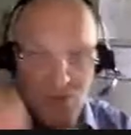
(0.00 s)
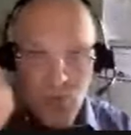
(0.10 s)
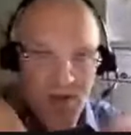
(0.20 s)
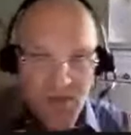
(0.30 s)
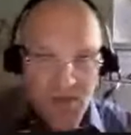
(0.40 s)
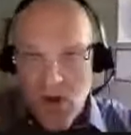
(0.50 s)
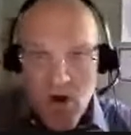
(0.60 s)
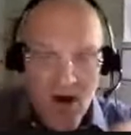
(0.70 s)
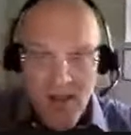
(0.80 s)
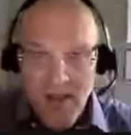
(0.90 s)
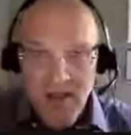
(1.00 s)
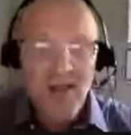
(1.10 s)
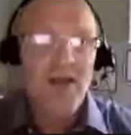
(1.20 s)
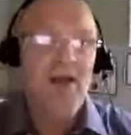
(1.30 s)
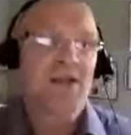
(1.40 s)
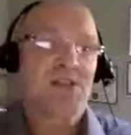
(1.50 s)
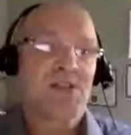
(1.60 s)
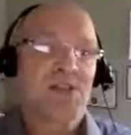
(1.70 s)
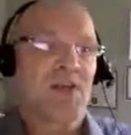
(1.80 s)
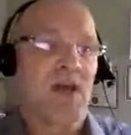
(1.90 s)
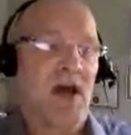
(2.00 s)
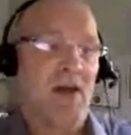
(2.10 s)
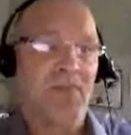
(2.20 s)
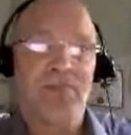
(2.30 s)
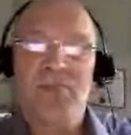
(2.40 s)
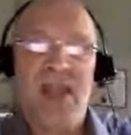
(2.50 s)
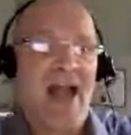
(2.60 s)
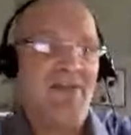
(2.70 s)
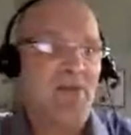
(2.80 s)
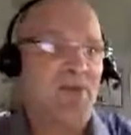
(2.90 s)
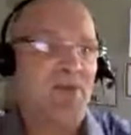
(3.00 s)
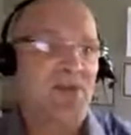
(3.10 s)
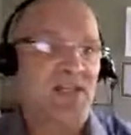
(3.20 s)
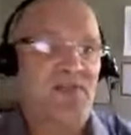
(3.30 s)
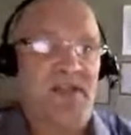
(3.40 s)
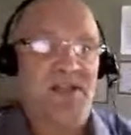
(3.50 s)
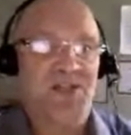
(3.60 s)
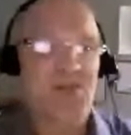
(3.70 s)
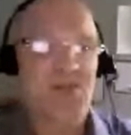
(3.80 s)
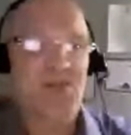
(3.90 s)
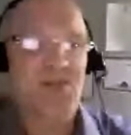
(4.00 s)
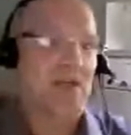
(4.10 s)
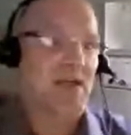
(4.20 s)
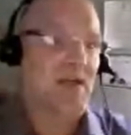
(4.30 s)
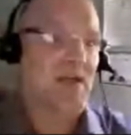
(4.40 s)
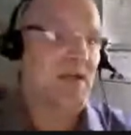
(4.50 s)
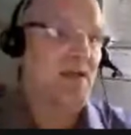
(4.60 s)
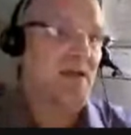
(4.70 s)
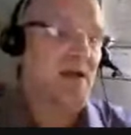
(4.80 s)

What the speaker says: one you're on. So they have a built-in feature in